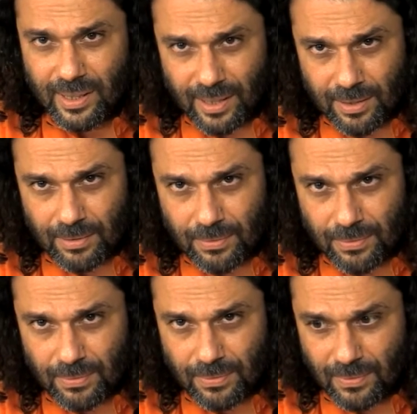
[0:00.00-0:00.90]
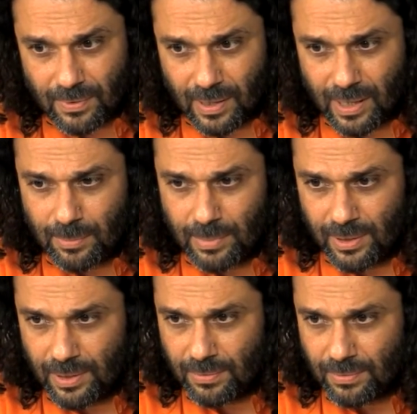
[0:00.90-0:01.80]
I have, I
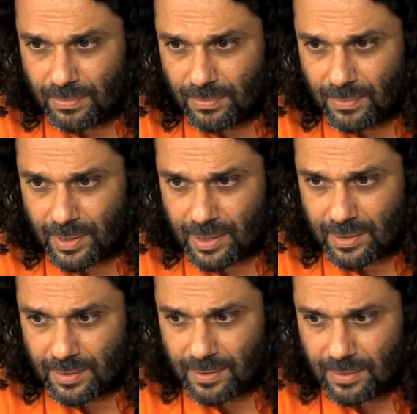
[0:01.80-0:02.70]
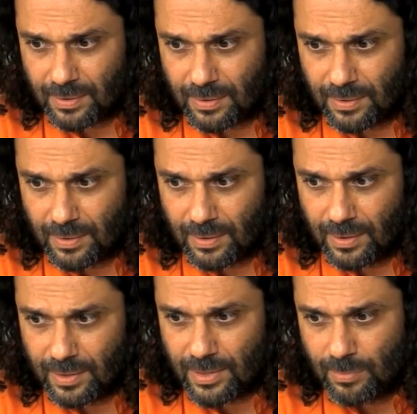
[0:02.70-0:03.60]
believe that
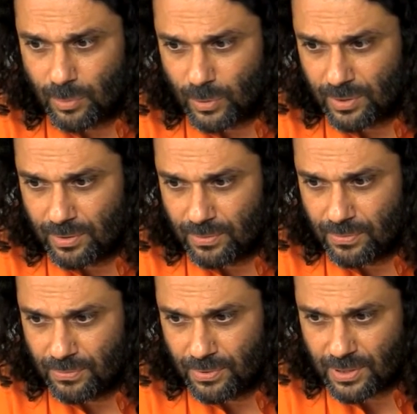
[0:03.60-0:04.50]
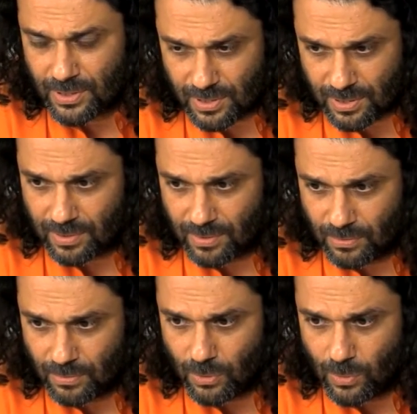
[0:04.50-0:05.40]
it is important first
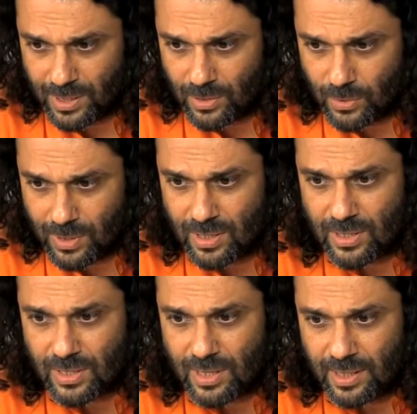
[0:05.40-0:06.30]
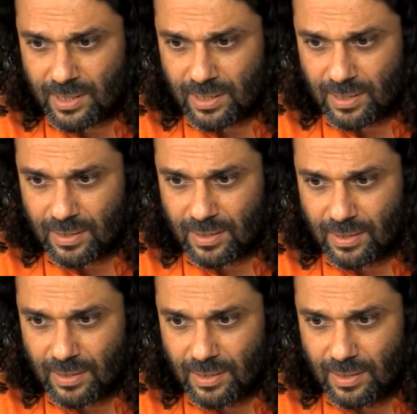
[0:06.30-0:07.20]
for one to understand
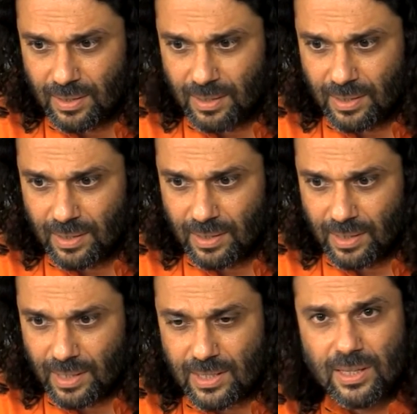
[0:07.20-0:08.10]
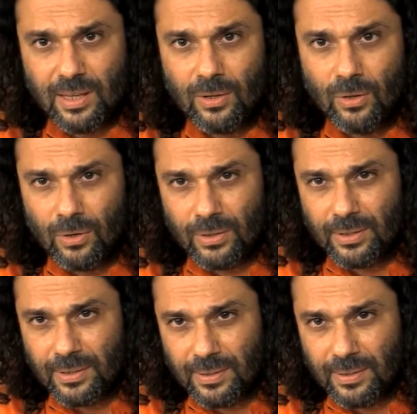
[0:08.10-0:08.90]
is there a God?